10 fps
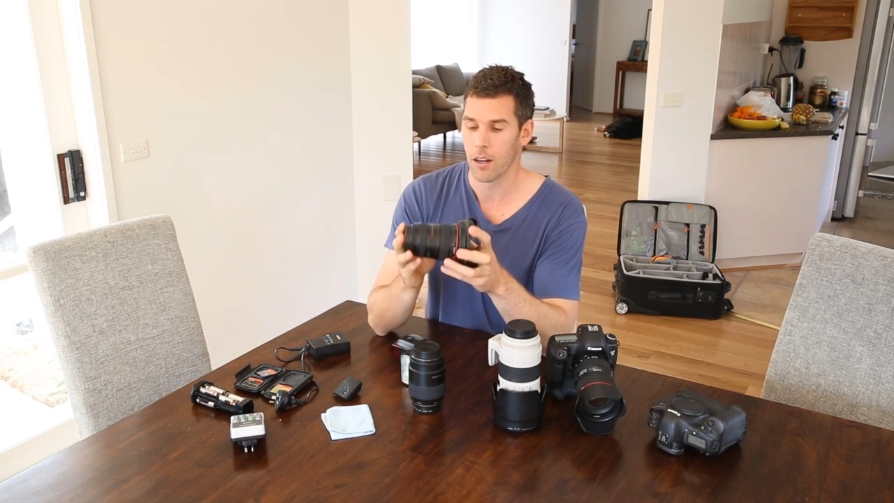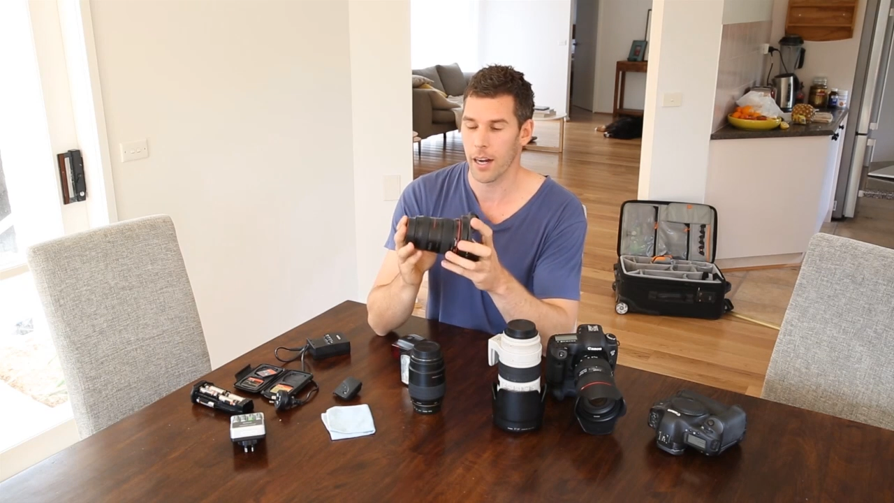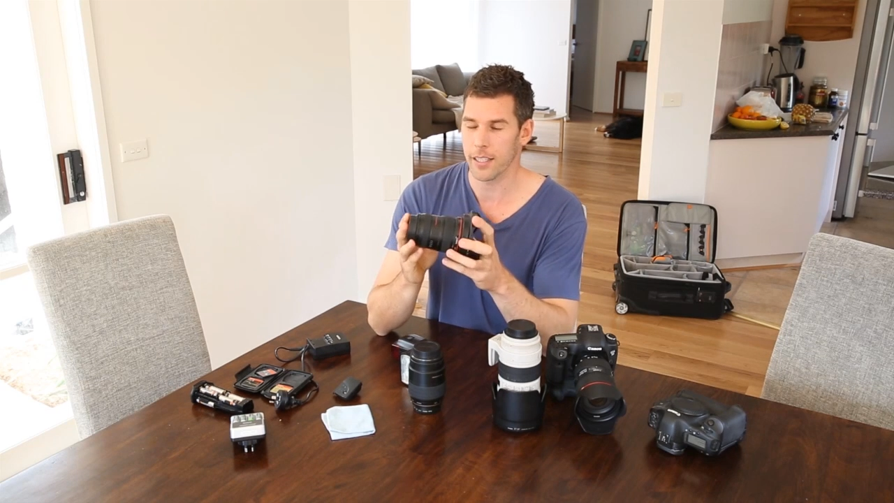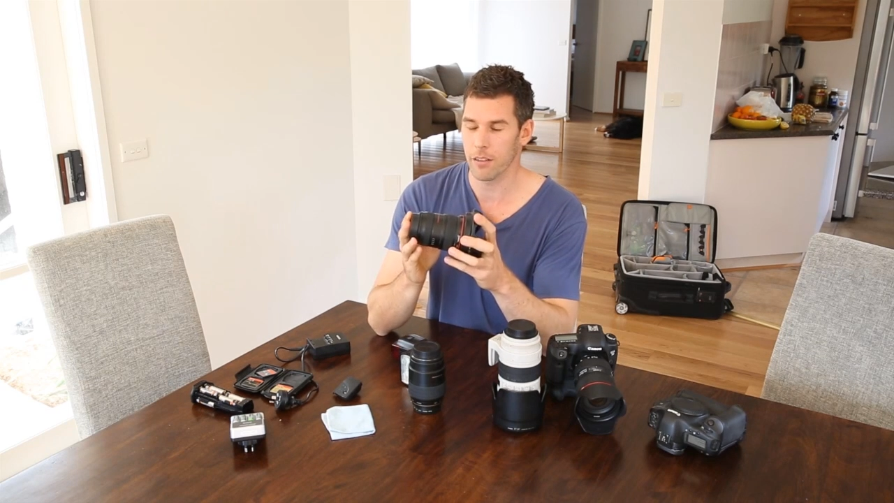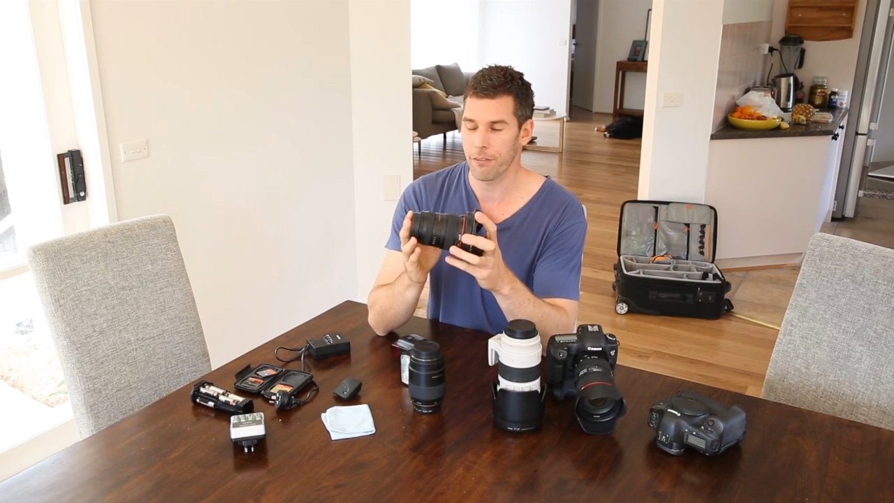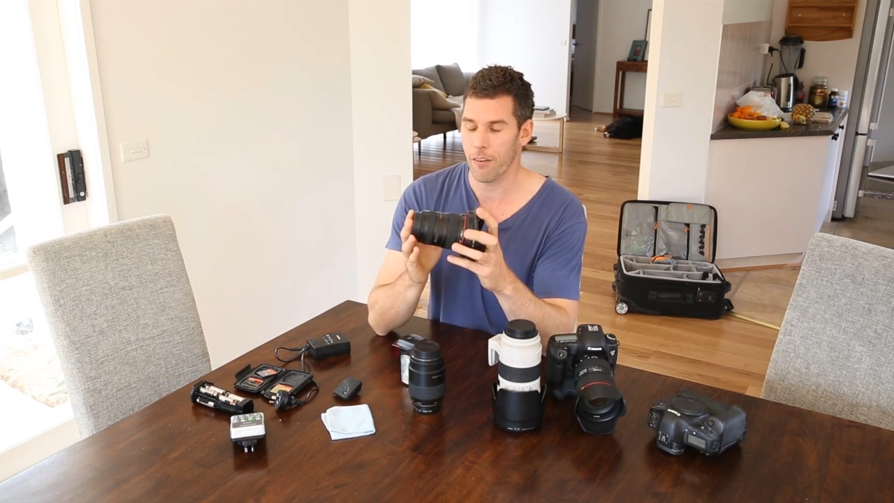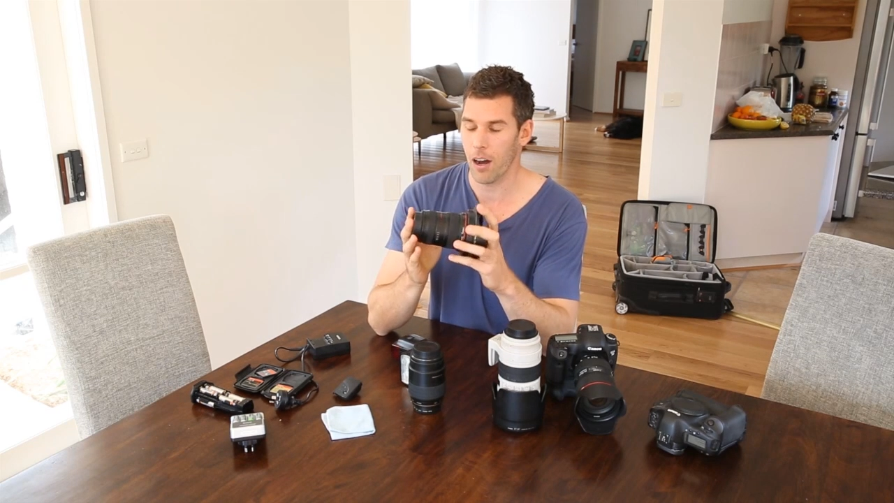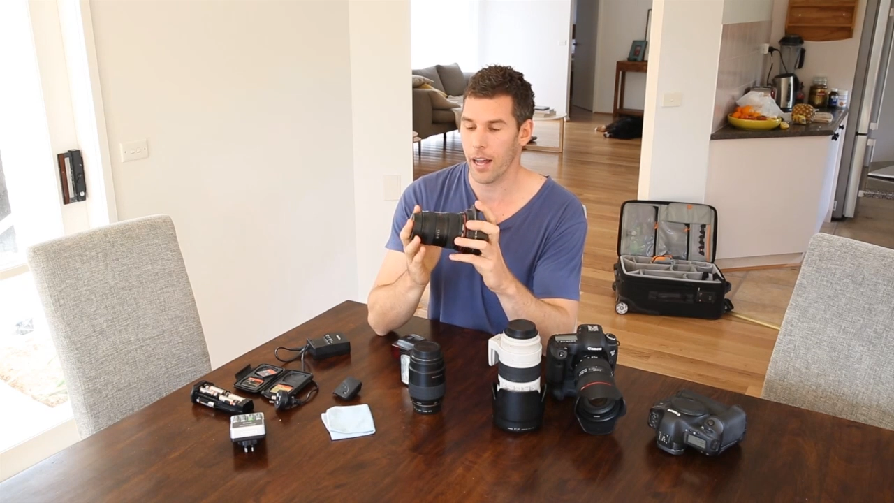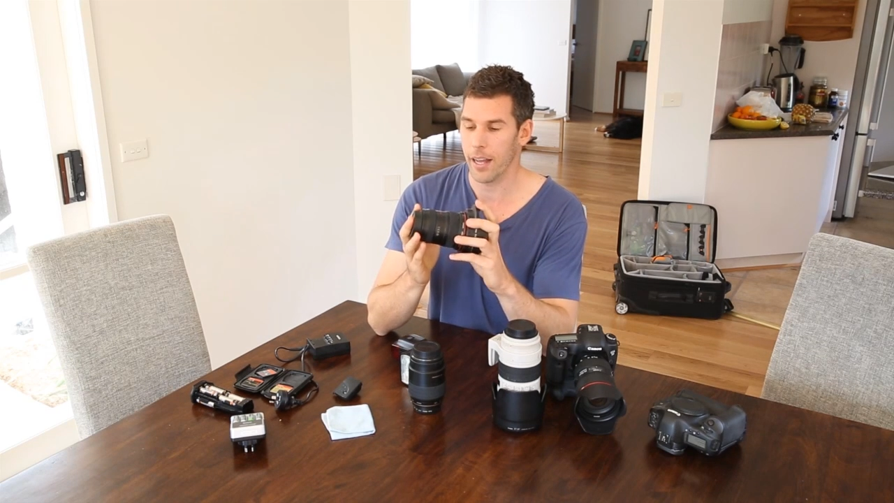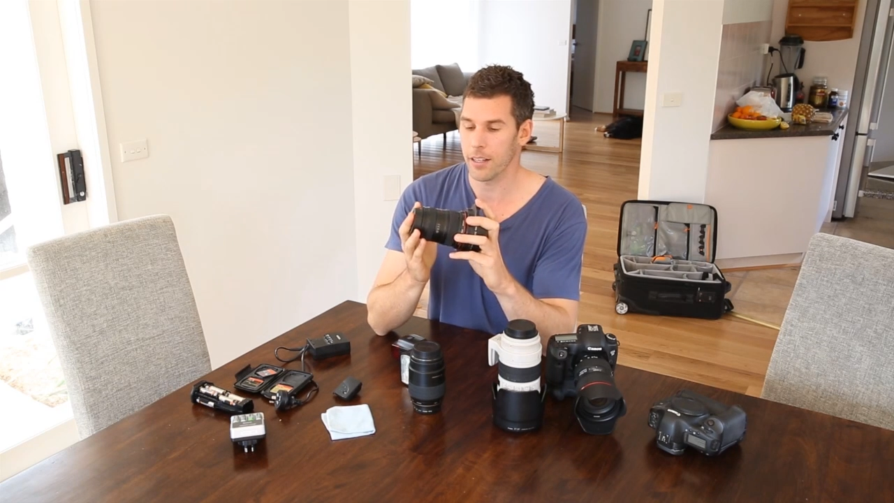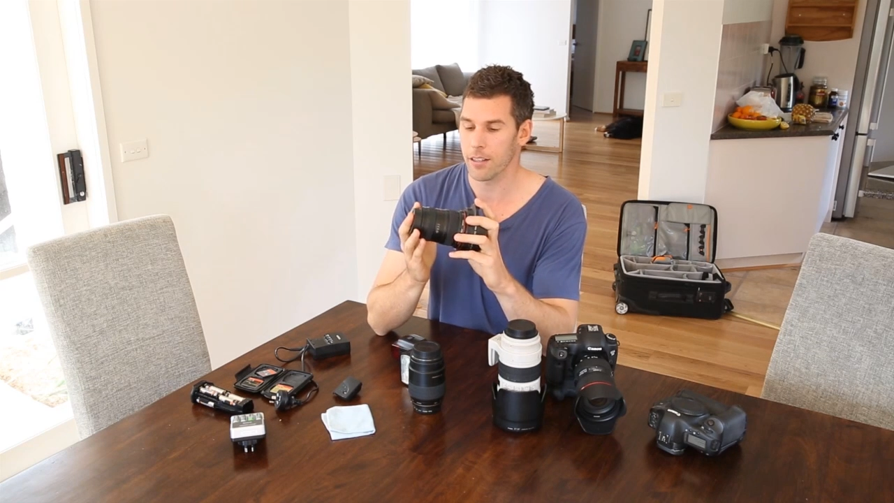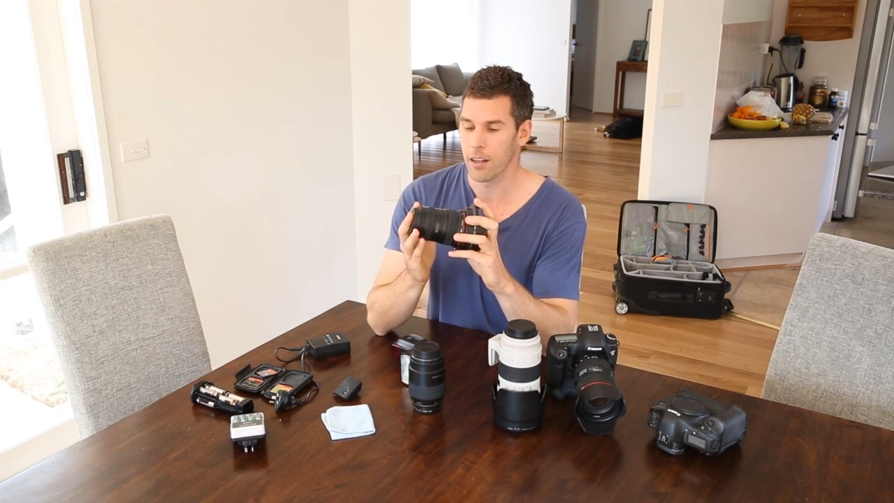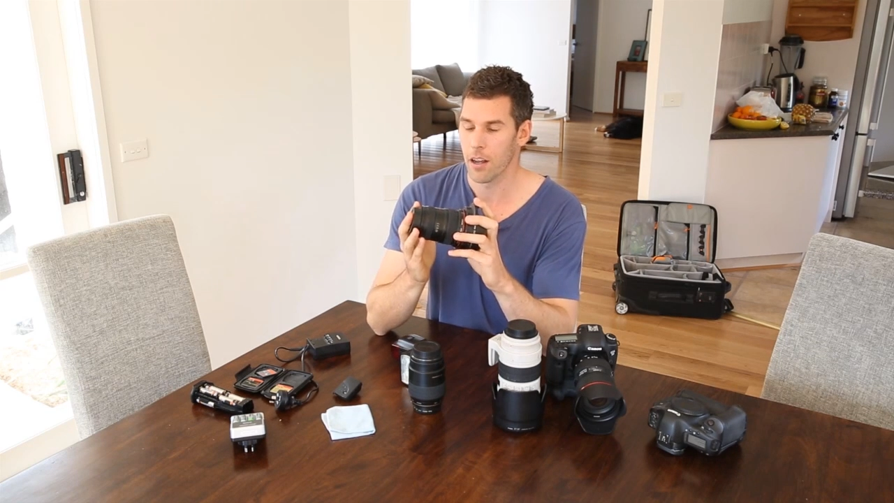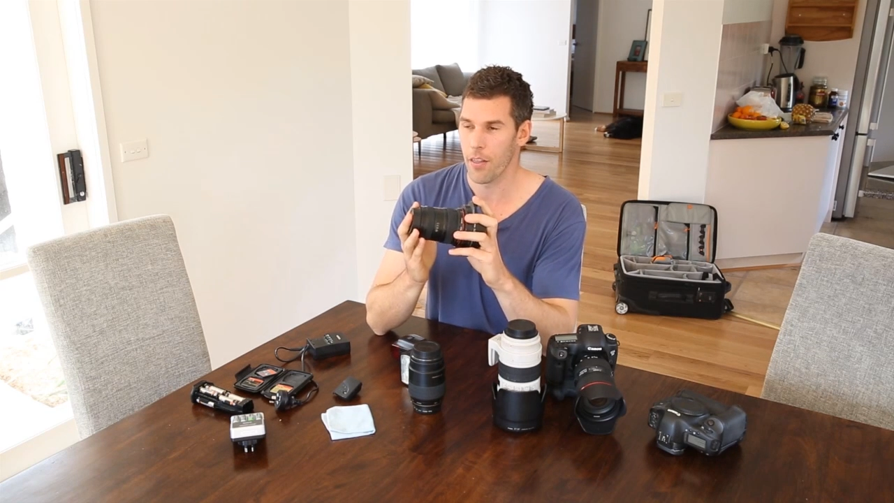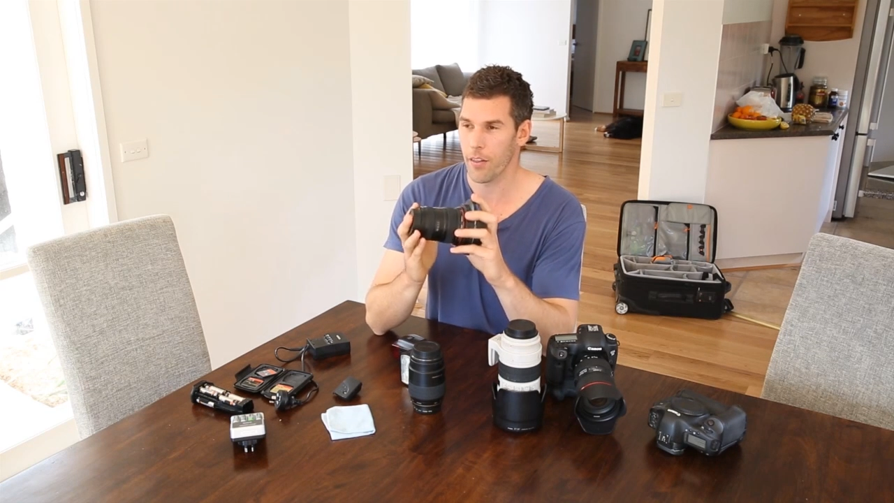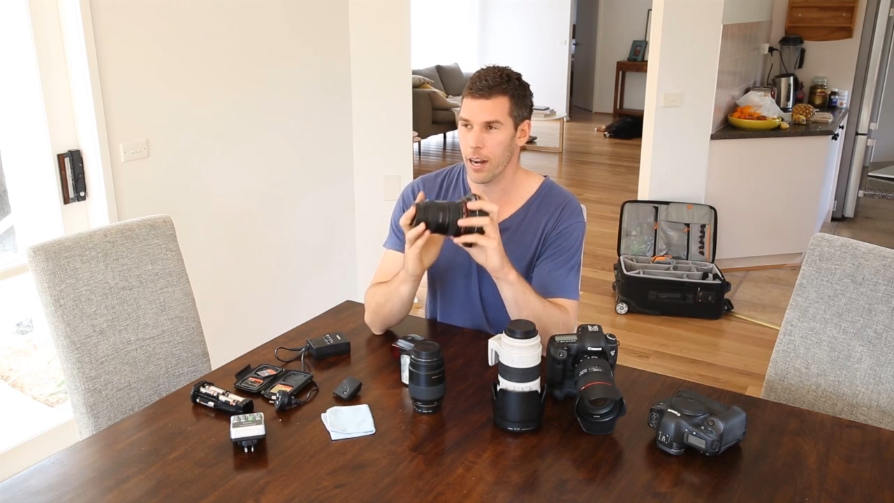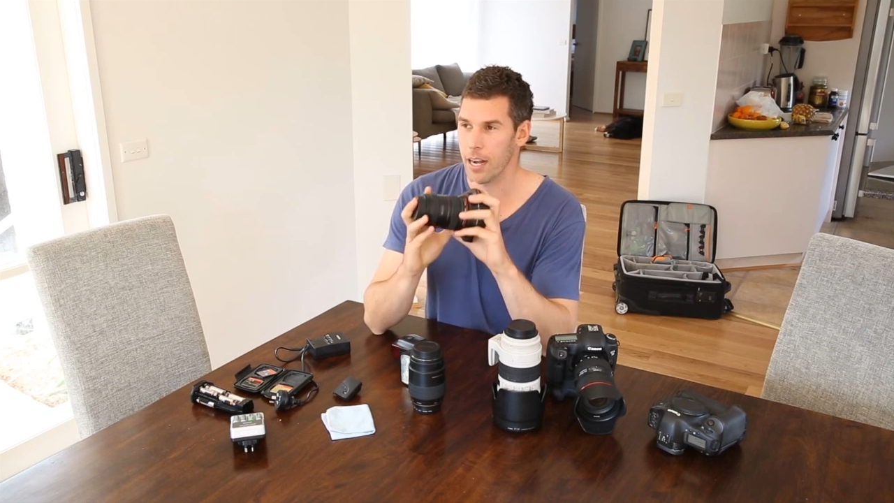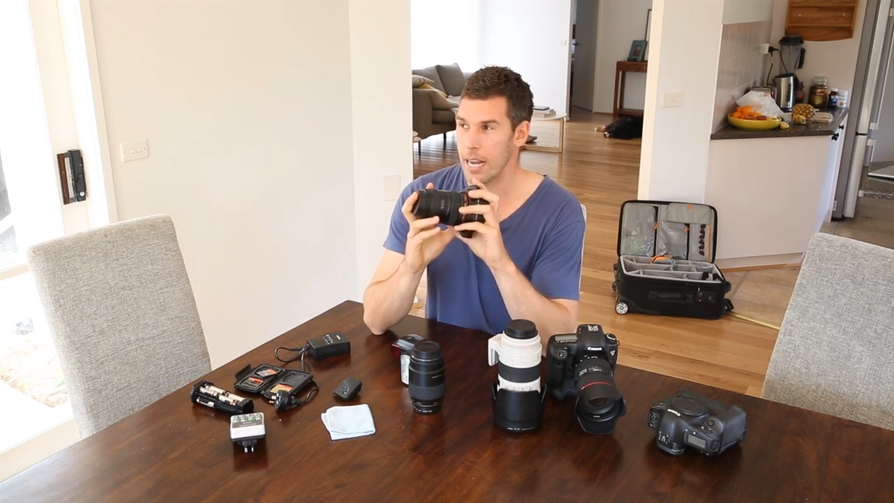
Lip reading: I didn't find that I